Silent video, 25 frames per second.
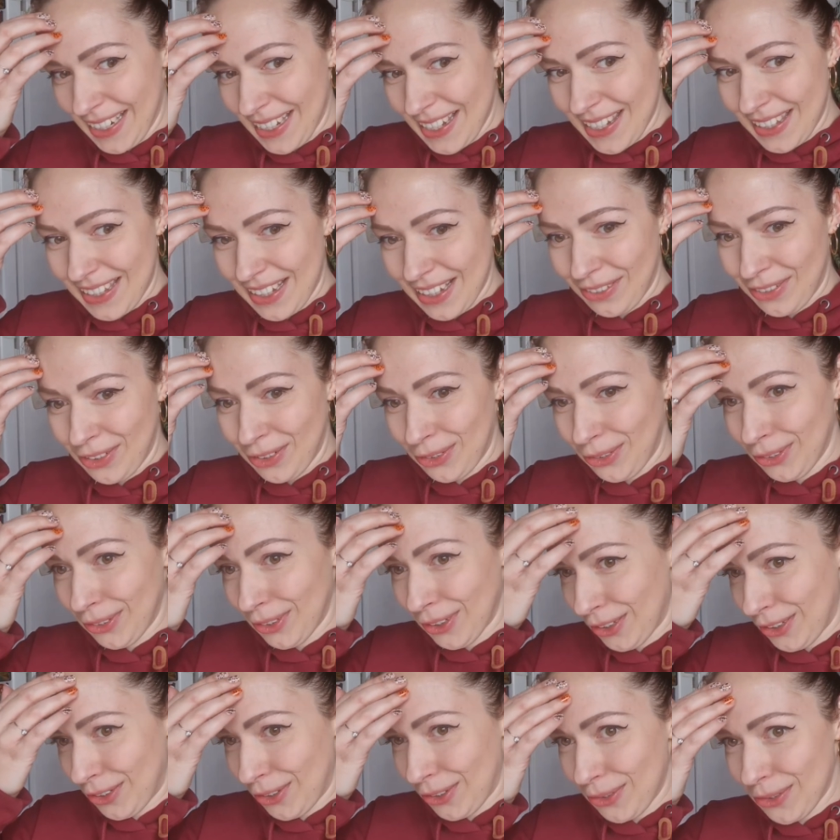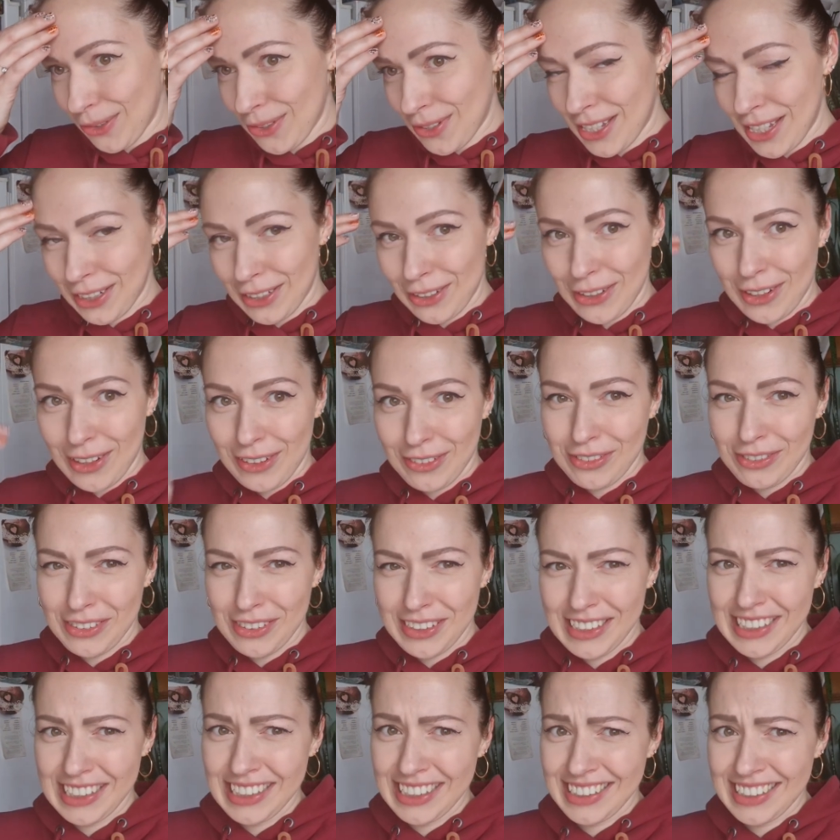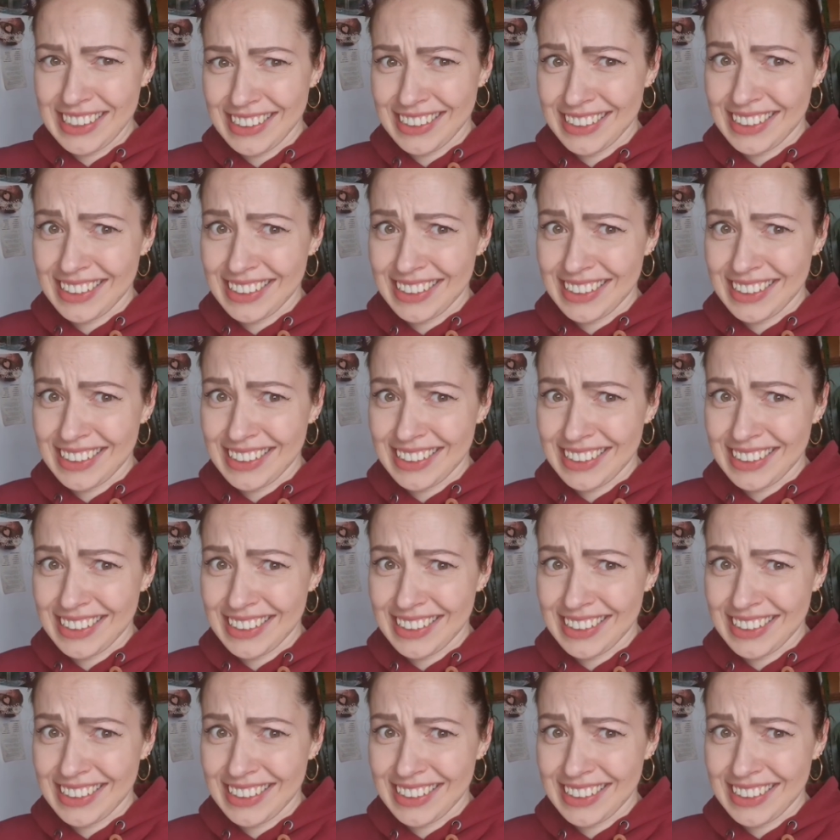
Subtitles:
stuff you do not use that often.